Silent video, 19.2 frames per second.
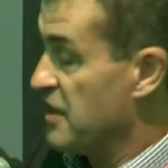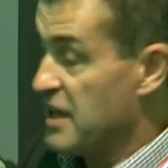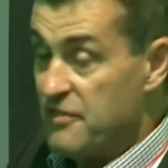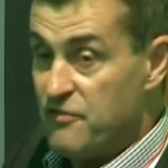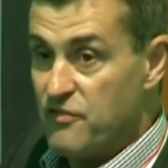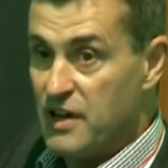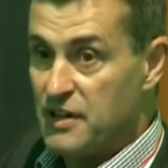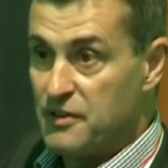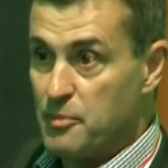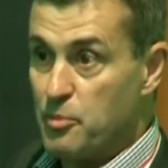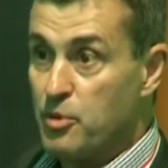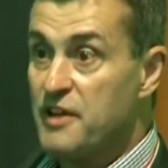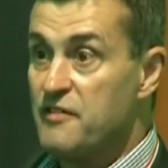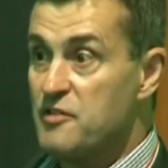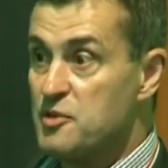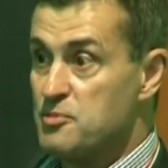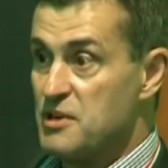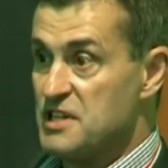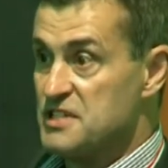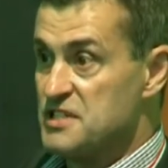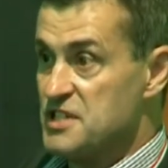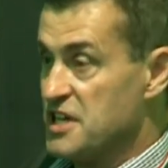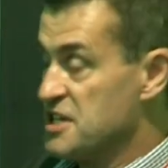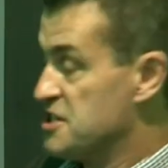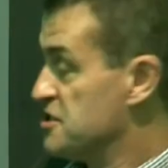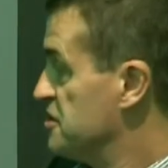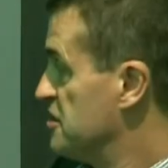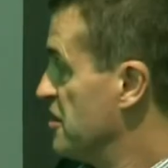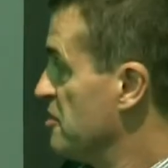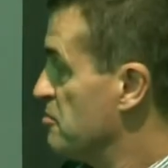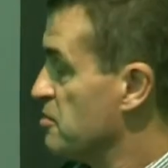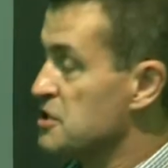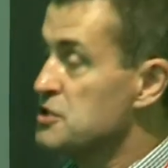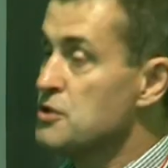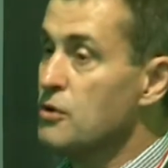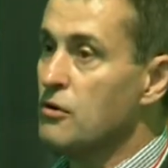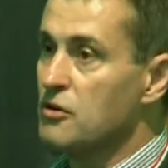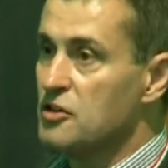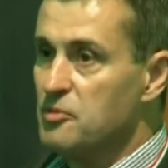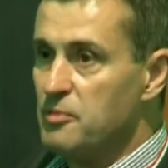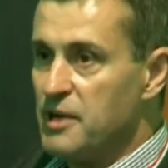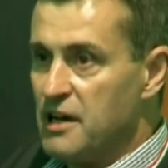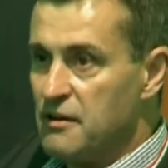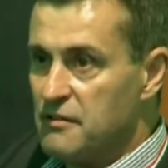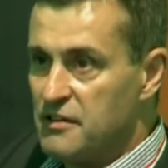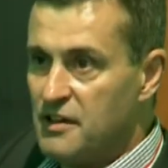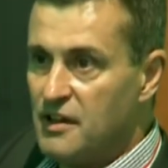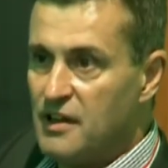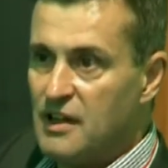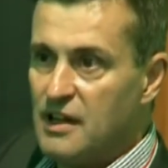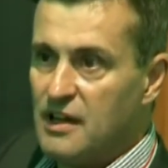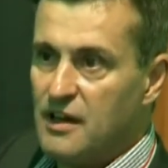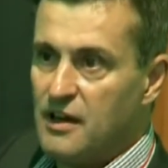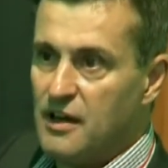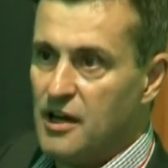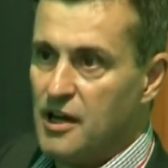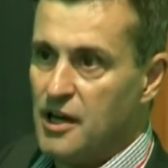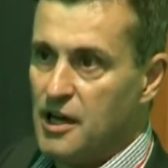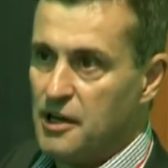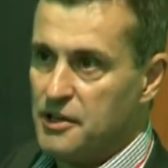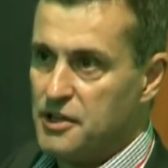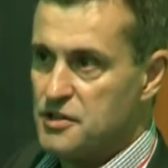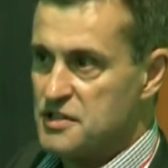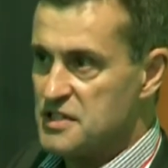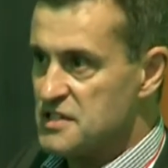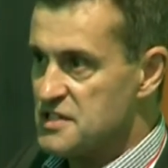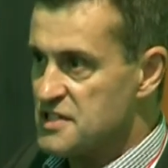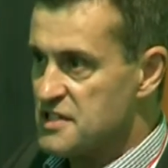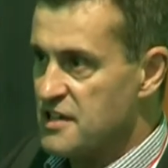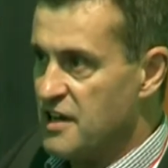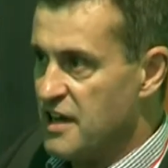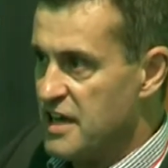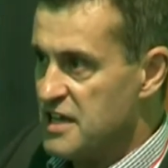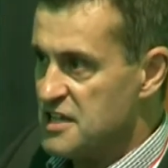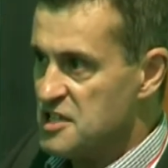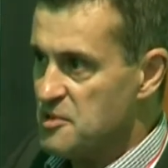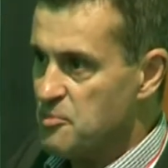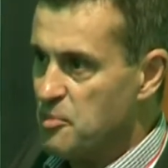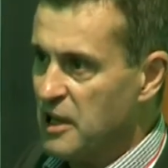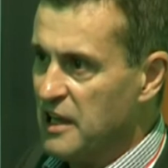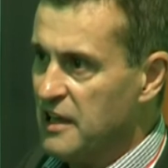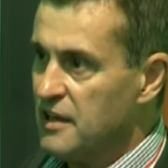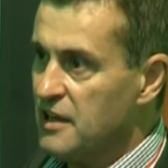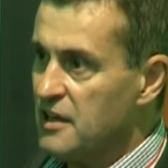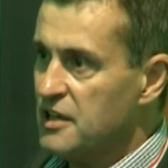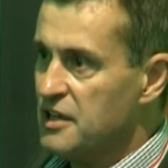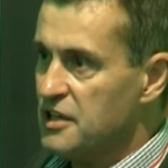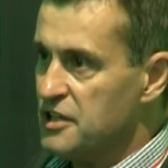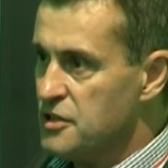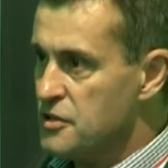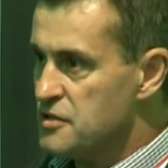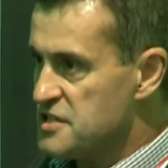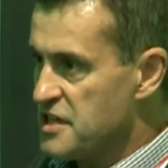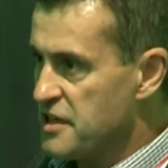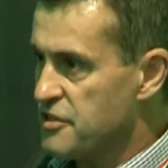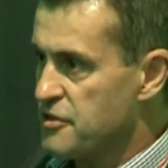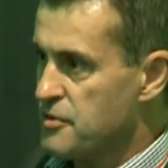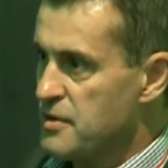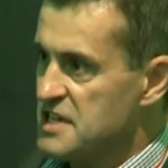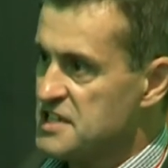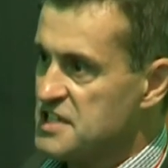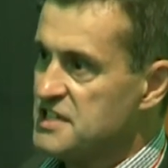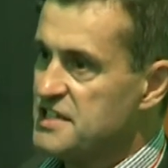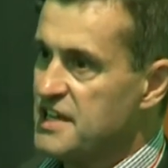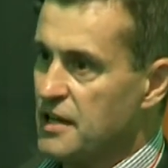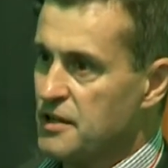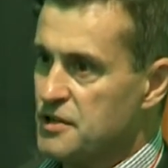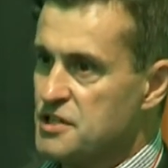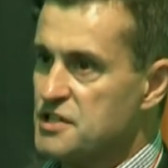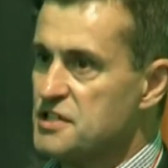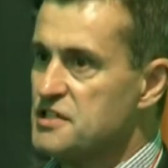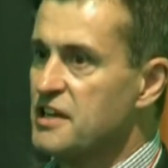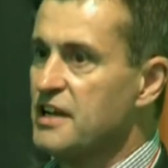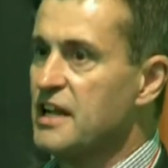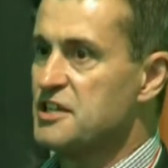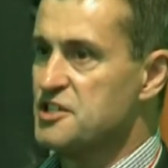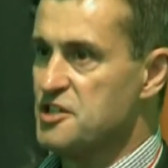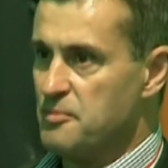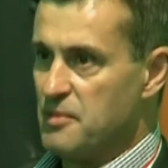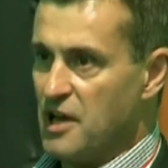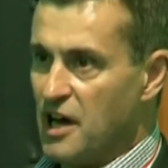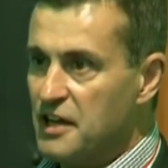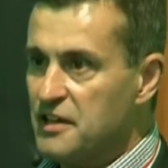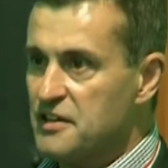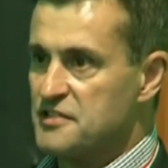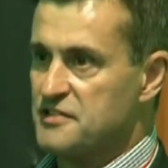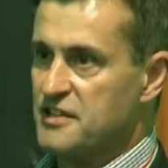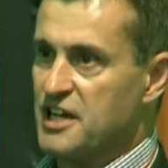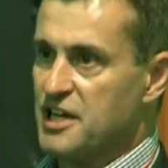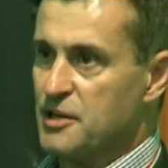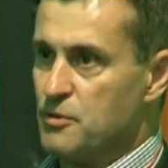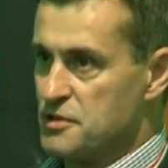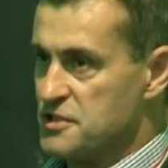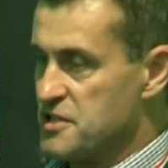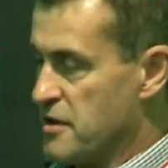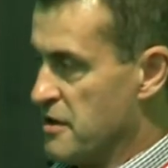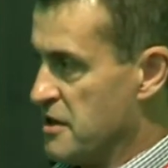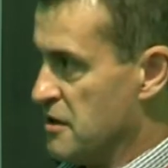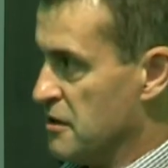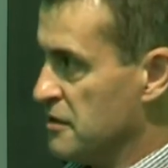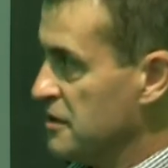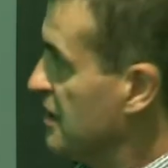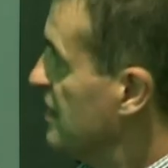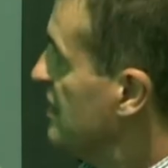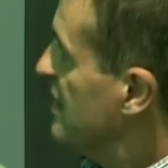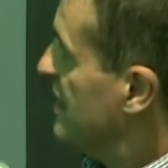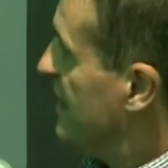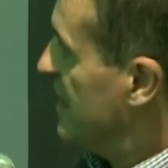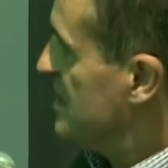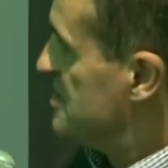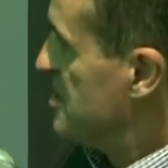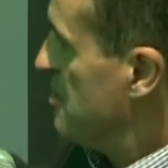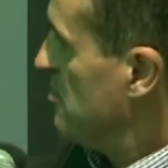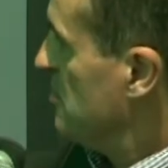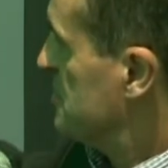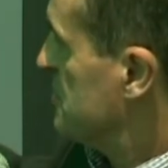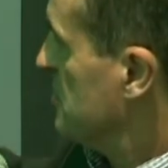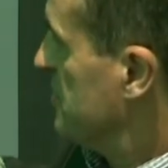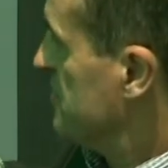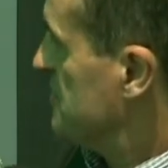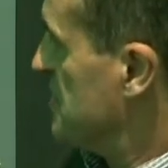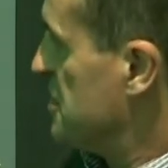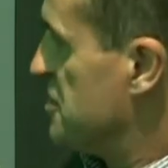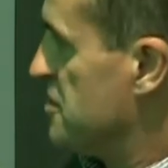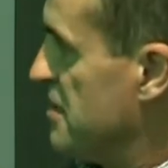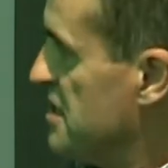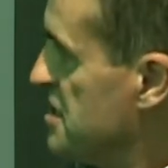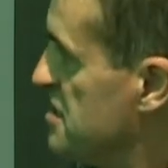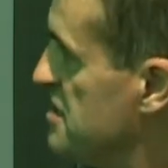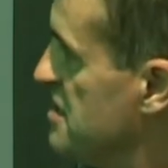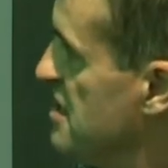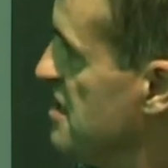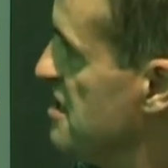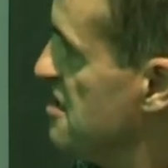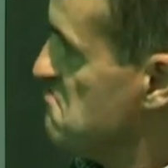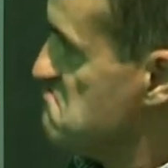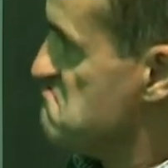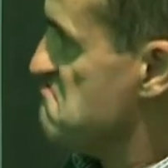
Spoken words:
fact, the previous presentation, Juniper talked about using SkyATP, using threat intelligence and actually understanding what's going on. In a similar sort of situation here,